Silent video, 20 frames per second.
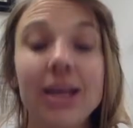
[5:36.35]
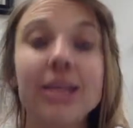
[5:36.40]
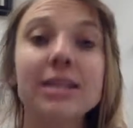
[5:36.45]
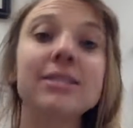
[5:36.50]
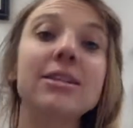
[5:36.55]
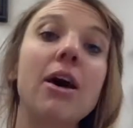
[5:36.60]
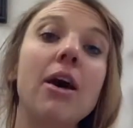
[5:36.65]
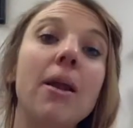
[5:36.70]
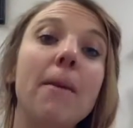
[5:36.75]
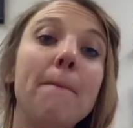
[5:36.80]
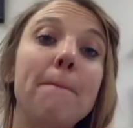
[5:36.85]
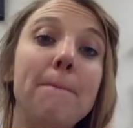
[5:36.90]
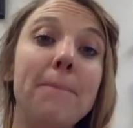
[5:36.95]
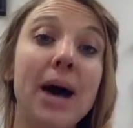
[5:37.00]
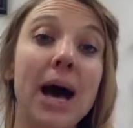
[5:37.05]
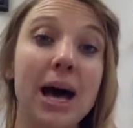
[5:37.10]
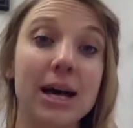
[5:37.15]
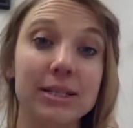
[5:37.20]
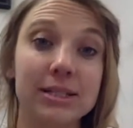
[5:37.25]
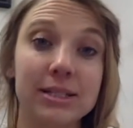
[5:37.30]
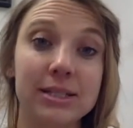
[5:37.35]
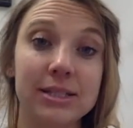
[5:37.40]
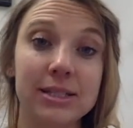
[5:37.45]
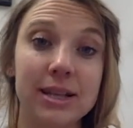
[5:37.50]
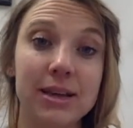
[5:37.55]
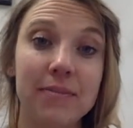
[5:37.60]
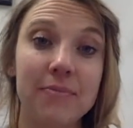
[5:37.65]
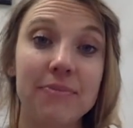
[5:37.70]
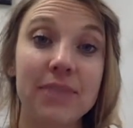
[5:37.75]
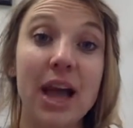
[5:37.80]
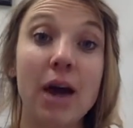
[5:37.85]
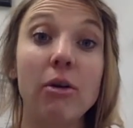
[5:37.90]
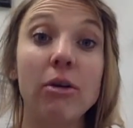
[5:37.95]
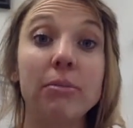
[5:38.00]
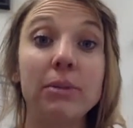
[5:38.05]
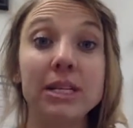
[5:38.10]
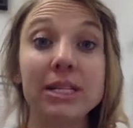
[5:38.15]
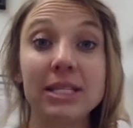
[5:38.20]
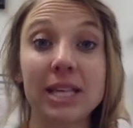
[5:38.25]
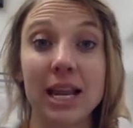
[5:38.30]
he's on a bus. That would
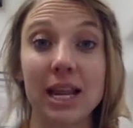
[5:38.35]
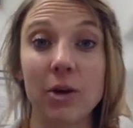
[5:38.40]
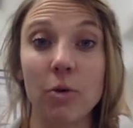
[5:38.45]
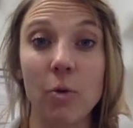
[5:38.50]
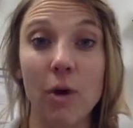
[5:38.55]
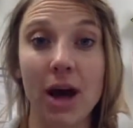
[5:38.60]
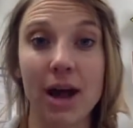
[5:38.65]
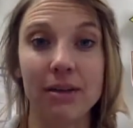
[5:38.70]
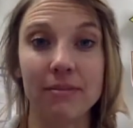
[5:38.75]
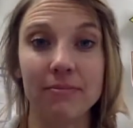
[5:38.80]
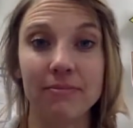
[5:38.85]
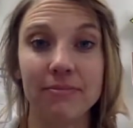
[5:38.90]
be setting 1.